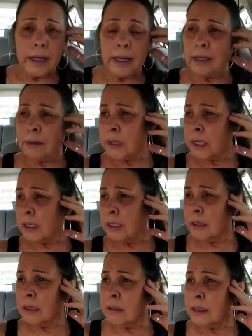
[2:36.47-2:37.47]
And I'm
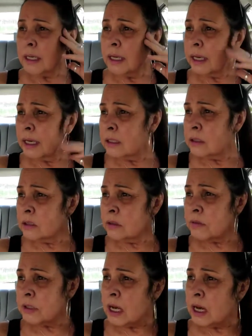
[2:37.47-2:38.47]
kind of on the edge
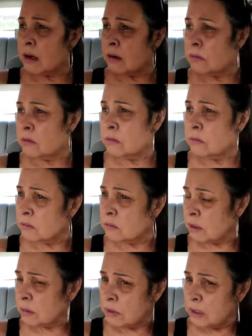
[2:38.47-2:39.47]
of town
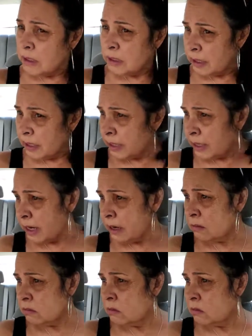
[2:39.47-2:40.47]
where I'm going to head out.